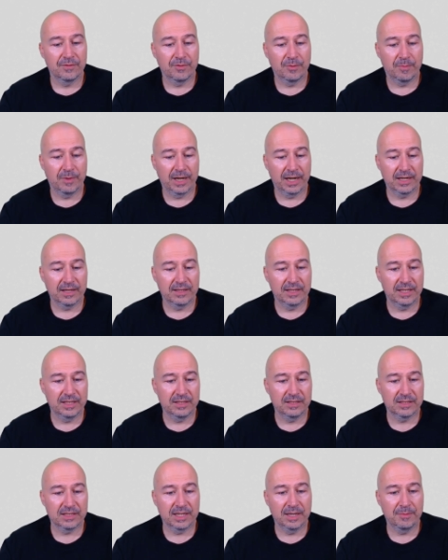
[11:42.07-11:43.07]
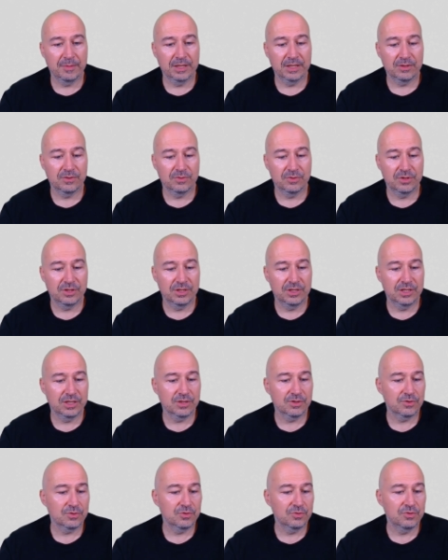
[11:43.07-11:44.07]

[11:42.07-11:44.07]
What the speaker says: black. Knight is coming to c6 or to